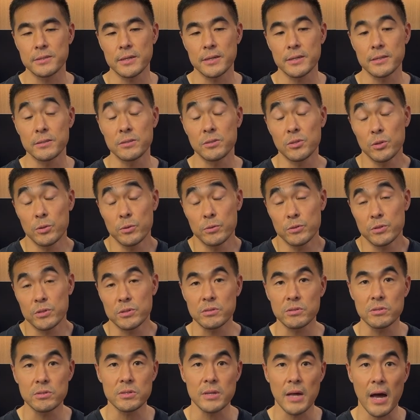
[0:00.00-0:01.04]
and
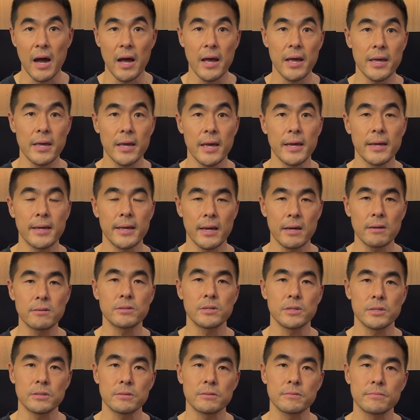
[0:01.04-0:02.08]
solutions I
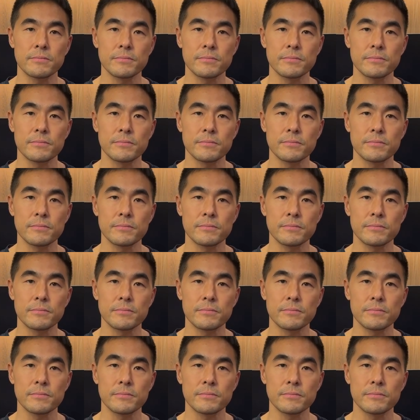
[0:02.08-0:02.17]
encountered.